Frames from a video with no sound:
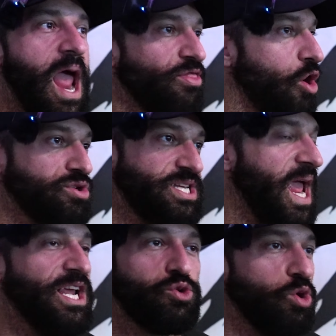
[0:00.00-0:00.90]
And those
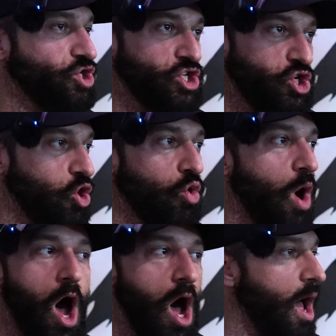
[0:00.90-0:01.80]
days, we'll just do
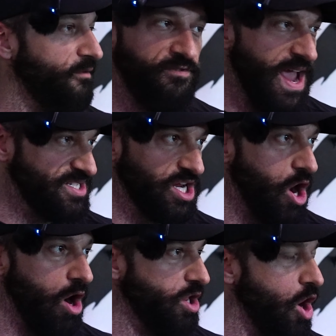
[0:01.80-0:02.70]
uh, fasted
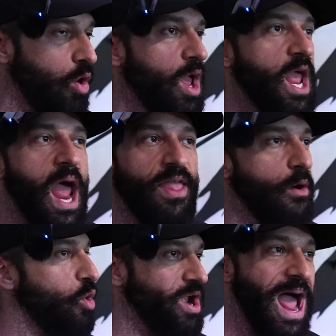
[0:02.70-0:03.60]
cardio. Right. And
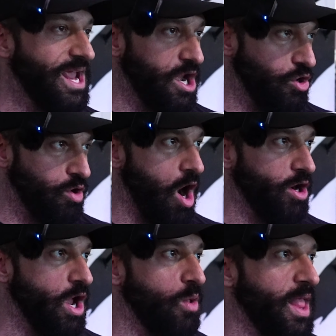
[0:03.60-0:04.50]
then we're not going to do
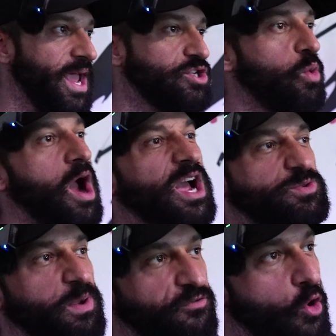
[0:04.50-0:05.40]
cardio on legs.
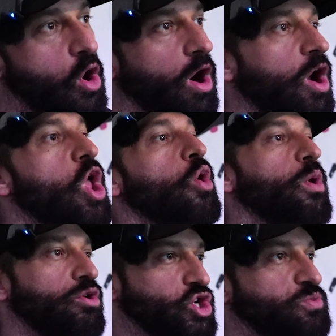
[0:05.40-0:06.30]
Whereas before,
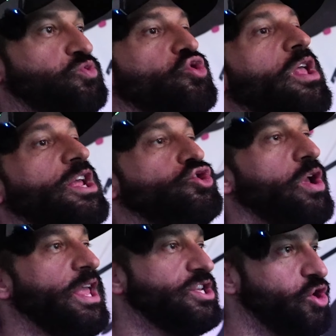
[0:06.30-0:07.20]
we were just drilling,
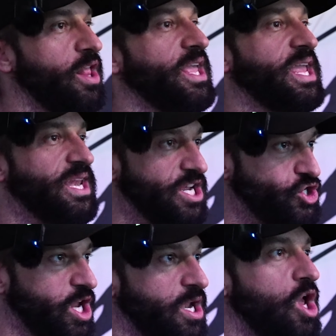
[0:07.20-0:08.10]
drilling, drilling
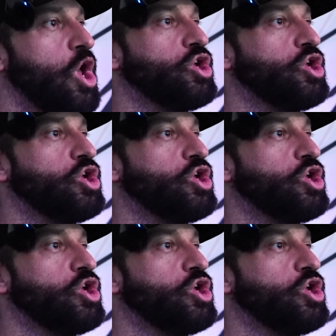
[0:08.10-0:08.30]
condition.